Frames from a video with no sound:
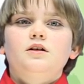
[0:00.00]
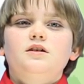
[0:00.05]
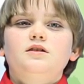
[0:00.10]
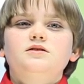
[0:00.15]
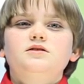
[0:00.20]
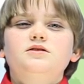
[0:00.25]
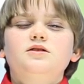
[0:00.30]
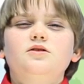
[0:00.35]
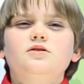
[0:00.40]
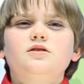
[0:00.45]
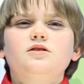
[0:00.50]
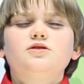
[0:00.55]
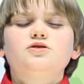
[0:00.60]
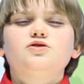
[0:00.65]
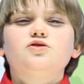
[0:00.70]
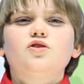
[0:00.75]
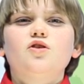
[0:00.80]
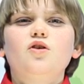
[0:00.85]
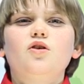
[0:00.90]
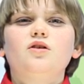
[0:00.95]
So the
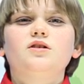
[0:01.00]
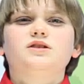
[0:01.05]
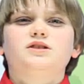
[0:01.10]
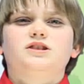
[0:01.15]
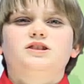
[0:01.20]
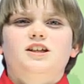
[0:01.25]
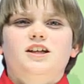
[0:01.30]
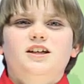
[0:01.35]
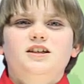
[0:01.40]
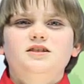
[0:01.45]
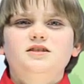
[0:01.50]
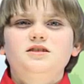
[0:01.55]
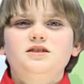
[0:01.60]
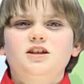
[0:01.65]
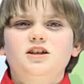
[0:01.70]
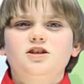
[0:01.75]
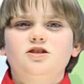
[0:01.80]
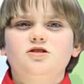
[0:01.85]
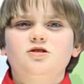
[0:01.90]
troll says,